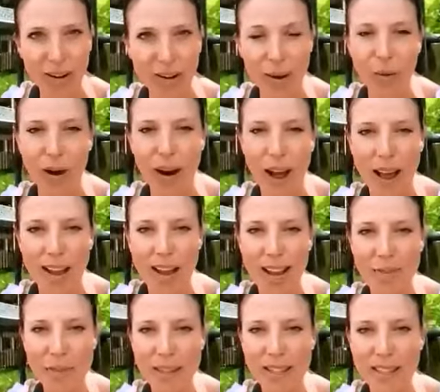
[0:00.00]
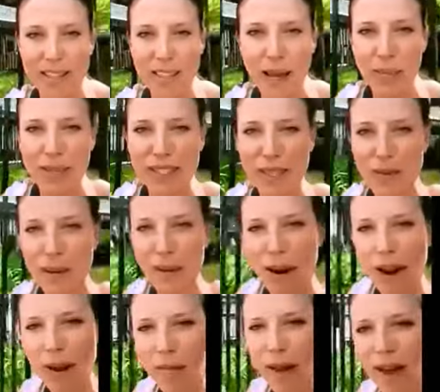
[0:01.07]
or where I am, and this just happens to be where
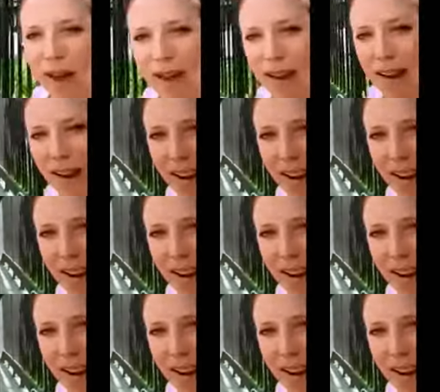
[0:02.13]
I'm at.